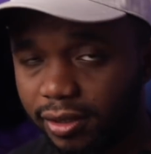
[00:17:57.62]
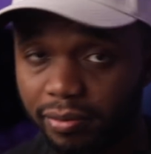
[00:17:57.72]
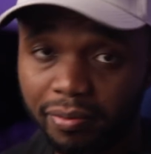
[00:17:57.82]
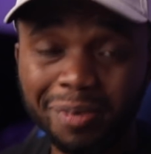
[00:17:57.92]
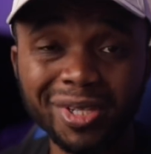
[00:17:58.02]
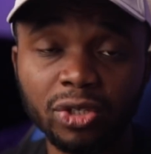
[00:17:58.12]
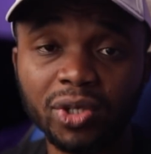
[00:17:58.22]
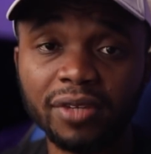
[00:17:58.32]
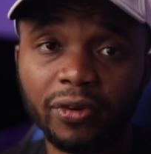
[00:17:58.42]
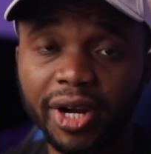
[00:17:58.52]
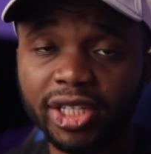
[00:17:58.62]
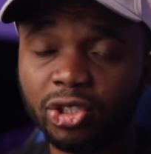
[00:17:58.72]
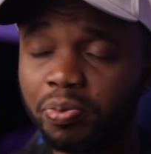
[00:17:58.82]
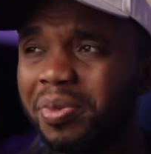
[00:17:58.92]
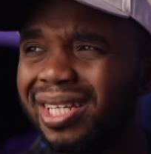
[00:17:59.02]
Maybe he's looking for
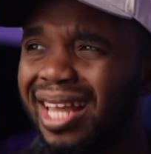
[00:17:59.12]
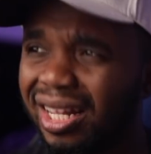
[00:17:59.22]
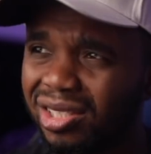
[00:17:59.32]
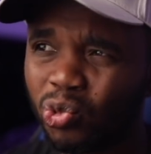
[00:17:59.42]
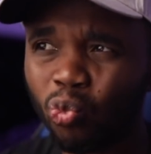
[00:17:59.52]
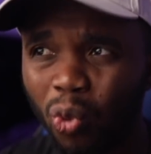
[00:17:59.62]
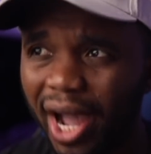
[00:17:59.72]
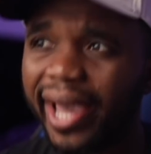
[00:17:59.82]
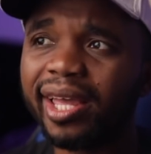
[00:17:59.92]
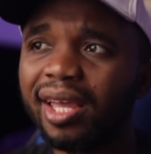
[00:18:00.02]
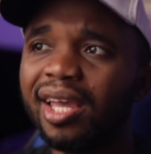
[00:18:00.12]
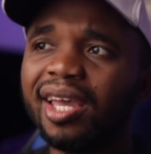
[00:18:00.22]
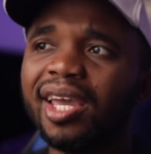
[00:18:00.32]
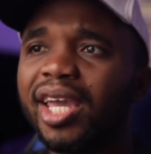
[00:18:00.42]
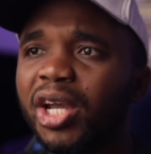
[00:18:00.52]
excuses. Maybe that is why
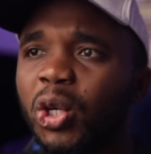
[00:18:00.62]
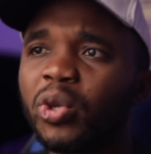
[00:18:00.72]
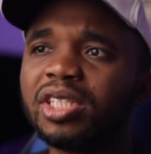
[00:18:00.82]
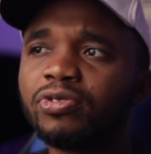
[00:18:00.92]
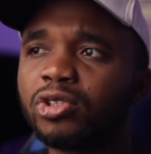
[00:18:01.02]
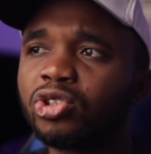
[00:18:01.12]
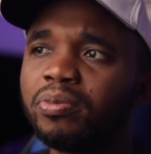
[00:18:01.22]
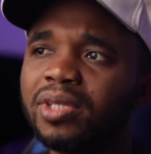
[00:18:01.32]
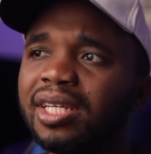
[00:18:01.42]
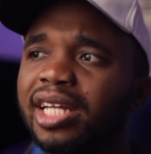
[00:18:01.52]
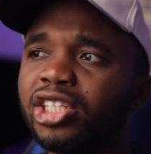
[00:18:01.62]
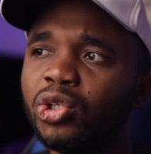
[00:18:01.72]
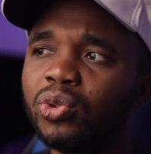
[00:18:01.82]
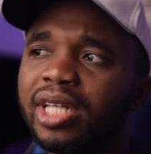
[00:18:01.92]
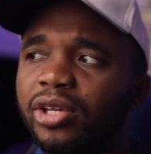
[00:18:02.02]
he requested for something that he
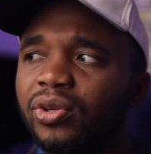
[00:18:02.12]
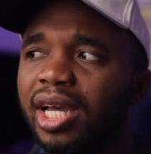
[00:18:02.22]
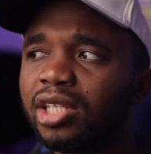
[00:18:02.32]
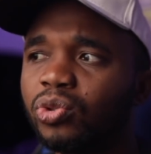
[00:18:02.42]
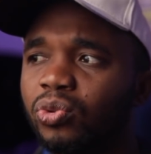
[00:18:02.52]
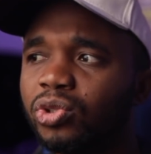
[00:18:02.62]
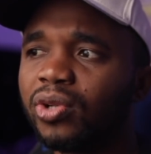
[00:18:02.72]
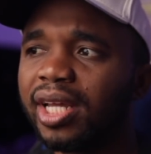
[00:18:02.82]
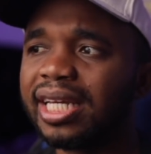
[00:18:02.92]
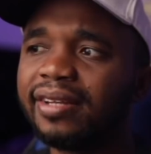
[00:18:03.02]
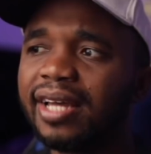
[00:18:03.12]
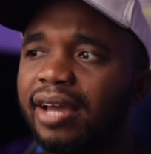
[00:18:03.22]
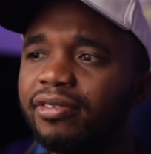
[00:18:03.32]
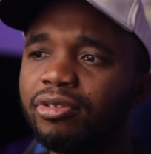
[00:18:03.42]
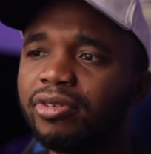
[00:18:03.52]
knows that you can't cook, so that you
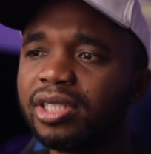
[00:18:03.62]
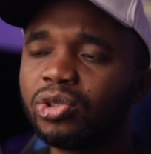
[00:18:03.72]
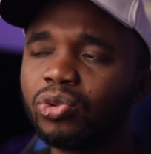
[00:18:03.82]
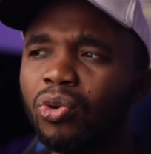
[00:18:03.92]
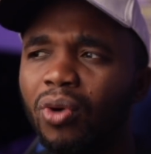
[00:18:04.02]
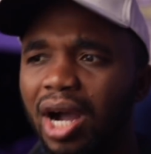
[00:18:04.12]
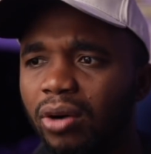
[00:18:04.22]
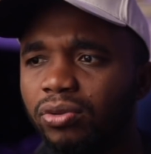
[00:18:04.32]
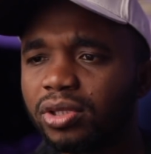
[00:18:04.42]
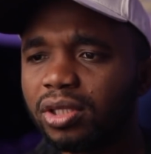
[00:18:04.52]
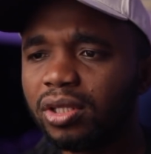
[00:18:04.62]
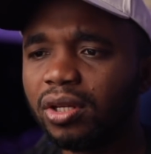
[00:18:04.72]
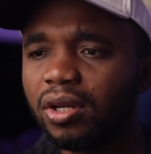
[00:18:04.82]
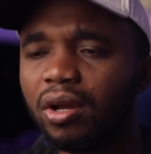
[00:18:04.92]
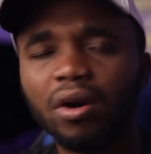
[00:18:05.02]
have a reason to go out
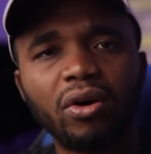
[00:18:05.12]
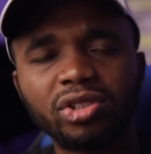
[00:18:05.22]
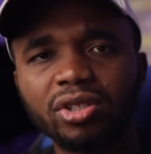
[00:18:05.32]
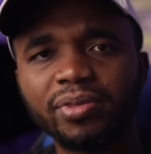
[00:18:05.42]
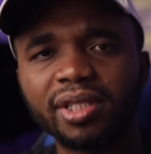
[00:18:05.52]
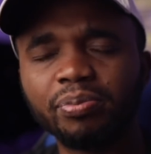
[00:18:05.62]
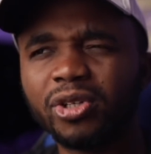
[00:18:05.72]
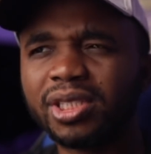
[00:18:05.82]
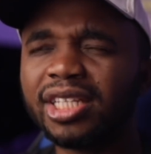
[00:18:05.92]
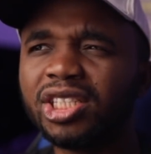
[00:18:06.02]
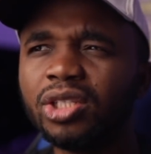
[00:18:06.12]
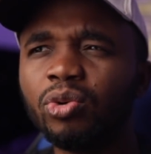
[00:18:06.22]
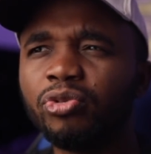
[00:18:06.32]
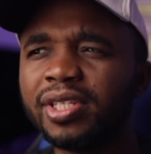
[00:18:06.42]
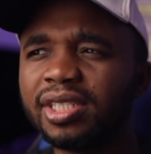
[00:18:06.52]
or something. Because I see
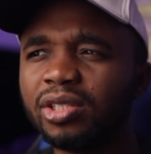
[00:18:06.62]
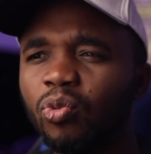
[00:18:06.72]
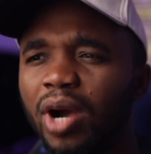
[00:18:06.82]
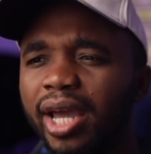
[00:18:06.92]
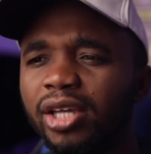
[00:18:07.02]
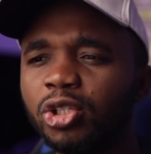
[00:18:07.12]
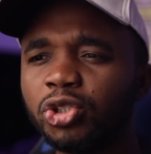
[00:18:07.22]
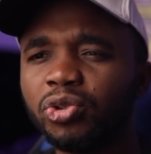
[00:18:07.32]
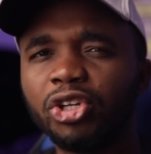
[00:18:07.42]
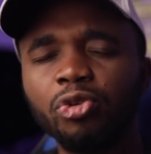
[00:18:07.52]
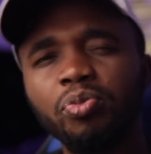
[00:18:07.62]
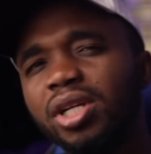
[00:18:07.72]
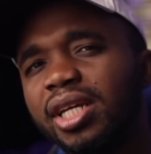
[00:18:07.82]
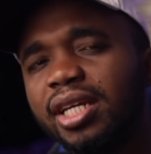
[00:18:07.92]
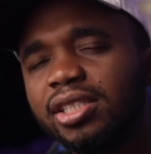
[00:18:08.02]
no reason why you should
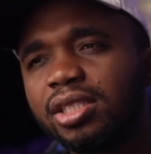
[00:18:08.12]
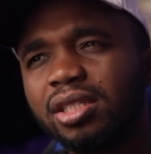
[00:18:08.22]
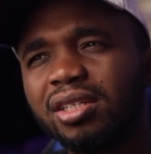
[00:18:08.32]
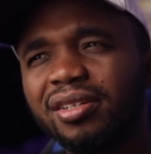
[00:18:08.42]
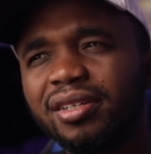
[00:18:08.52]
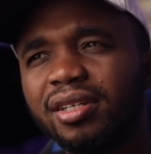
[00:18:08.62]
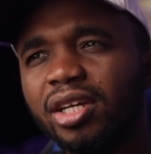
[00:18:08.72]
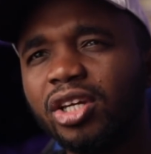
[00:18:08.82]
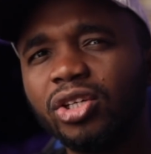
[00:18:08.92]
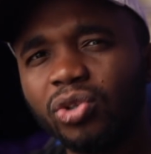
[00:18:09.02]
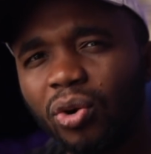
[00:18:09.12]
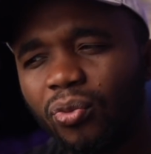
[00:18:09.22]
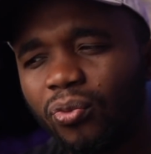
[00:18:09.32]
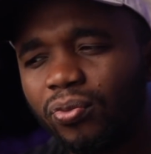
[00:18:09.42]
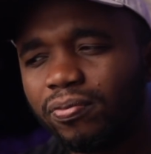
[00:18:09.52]
humiliate
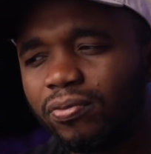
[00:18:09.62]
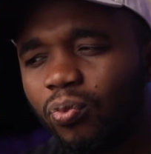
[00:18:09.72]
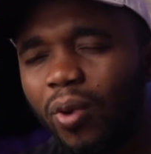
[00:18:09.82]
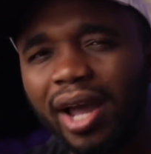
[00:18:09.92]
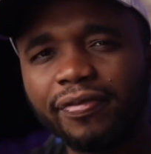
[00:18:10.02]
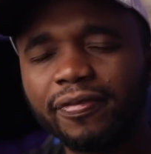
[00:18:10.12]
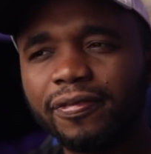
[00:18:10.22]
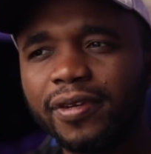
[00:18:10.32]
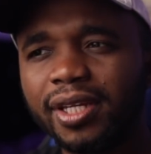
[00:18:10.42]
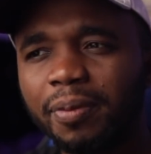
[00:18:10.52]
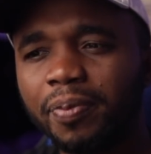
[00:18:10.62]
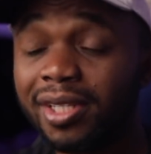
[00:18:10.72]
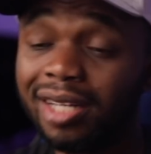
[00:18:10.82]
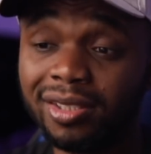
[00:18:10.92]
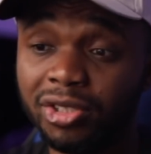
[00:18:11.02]
your wife in a...
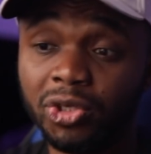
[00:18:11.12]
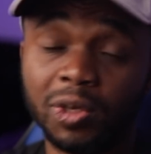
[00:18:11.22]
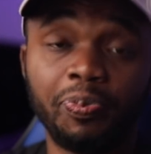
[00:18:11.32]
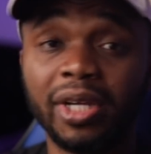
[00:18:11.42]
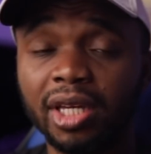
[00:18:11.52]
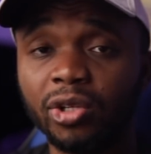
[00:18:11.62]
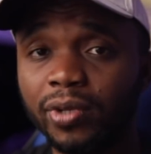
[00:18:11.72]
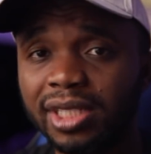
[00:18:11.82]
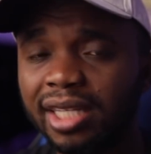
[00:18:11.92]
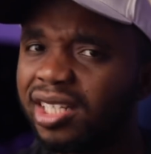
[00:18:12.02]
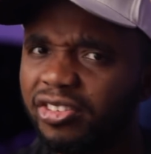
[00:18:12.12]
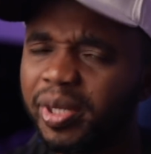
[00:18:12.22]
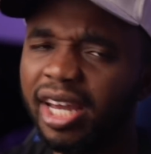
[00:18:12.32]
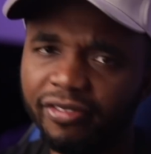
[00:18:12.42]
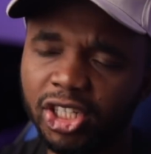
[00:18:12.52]
That's disrespect anyways. I think they've
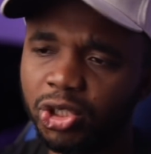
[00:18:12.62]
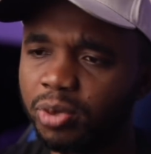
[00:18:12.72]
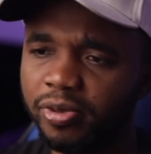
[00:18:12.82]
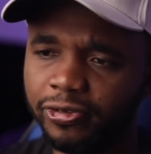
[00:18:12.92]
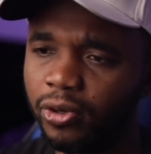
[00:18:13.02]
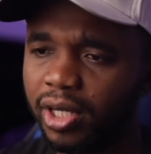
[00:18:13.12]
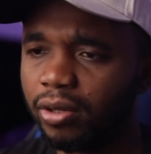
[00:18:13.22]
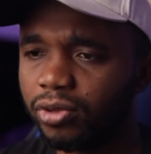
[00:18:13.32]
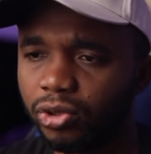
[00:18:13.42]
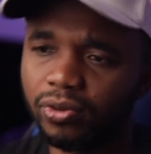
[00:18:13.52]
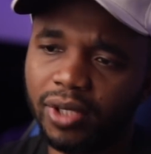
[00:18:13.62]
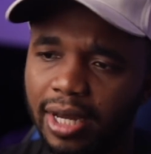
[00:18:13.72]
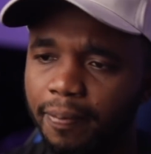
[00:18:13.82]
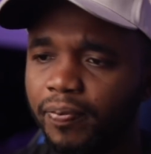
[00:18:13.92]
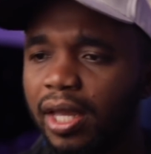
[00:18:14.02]
been having issues before now. So,
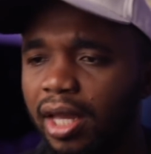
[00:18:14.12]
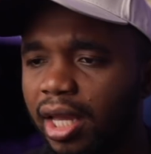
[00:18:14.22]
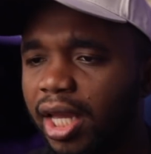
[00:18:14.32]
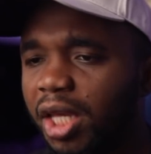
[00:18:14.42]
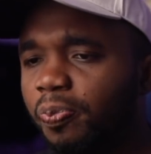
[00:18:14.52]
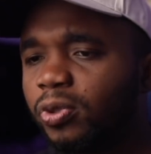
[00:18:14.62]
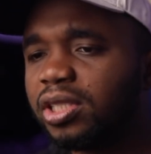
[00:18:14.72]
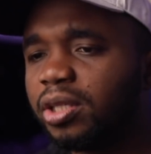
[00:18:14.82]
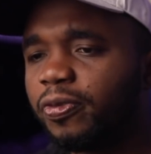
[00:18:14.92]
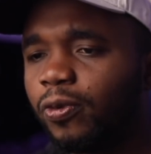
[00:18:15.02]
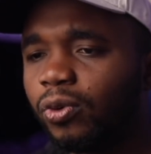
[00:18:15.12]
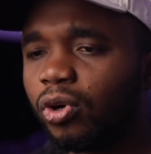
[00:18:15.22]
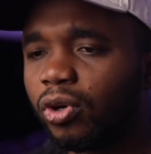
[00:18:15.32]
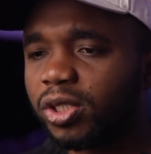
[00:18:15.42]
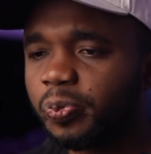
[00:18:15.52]
yeah. He put the phone
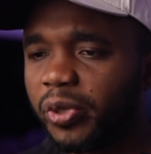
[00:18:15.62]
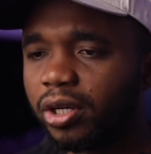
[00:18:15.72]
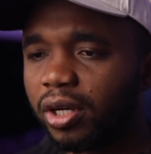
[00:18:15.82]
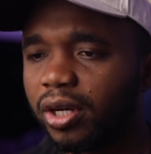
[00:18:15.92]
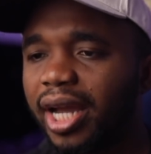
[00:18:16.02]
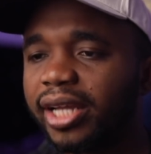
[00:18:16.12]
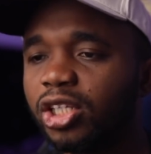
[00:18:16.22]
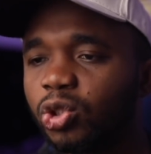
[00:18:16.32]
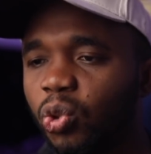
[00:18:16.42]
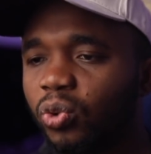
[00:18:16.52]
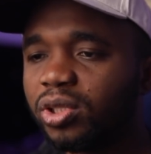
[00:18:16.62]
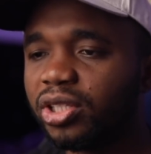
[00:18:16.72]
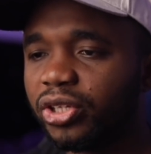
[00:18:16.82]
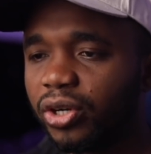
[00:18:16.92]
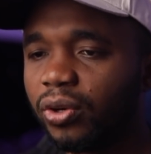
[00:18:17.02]
on speaker and he told
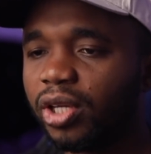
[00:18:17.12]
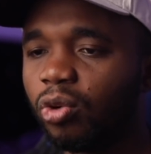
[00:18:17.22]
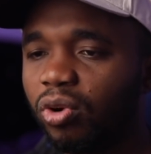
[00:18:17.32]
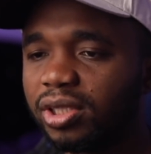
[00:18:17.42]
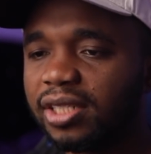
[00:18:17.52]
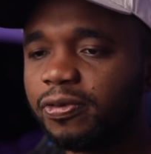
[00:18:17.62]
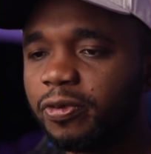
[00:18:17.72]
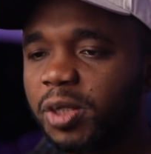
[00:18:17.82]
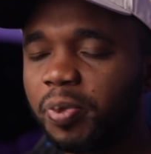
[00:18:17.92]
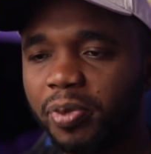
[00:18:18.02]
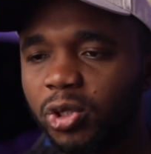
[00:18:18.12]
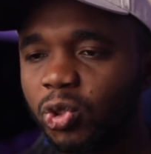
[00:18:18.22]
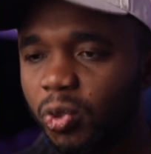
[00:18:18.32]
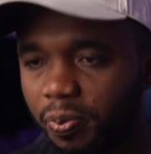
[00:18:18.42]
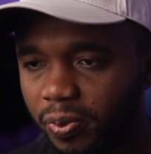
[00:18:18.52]
the girl he wanted fish pepper
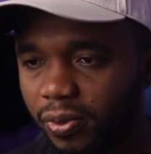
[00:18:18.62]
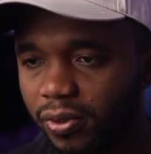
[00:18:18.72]
soup.